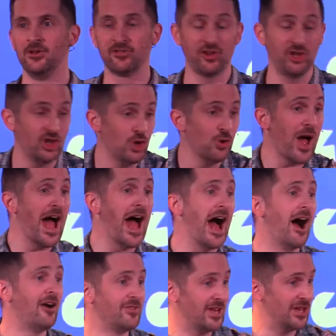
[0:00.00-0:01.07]
So you
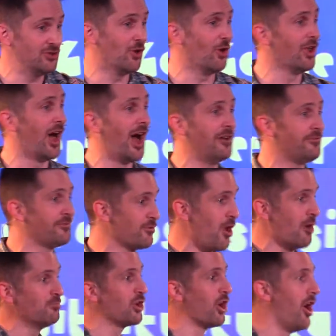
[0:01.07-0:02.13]
have in your life
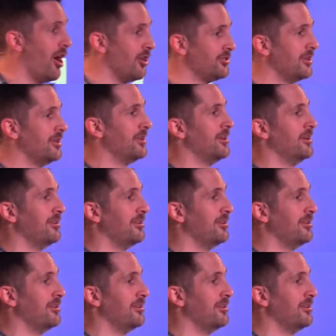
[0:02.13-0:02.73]
from God